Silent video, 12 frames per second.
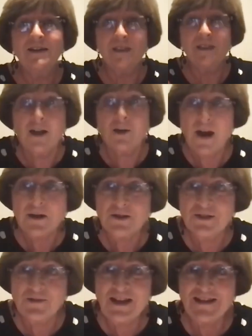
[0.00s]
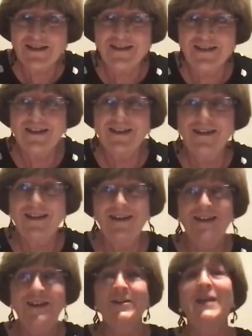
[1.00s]
The Nutcracker sweet?
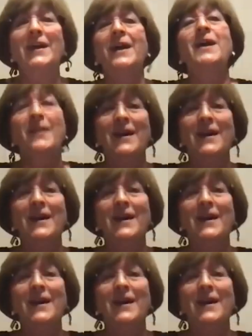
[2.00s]
Oh,